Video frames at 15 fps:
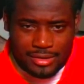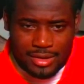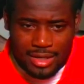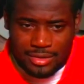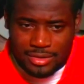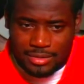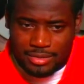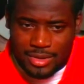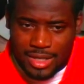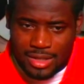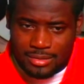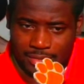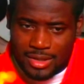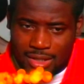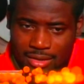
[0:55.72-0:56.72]
crack was a
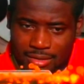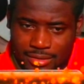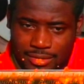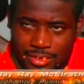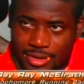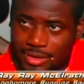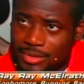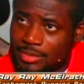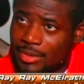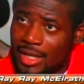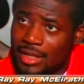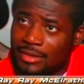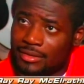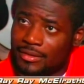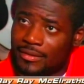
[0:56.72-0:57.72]
problem, I was
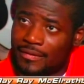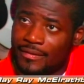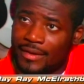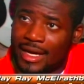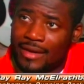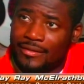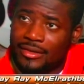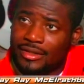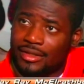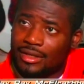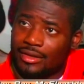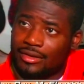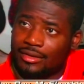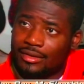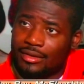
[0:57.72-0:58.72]
probably five years
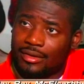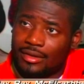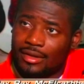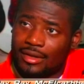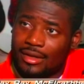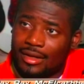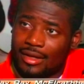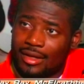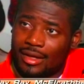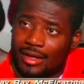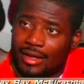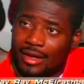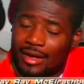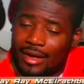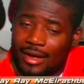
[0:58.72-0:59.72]
old.
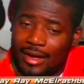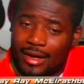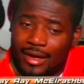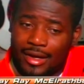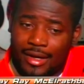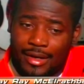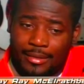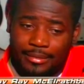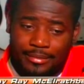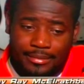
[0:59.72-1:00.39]
Um,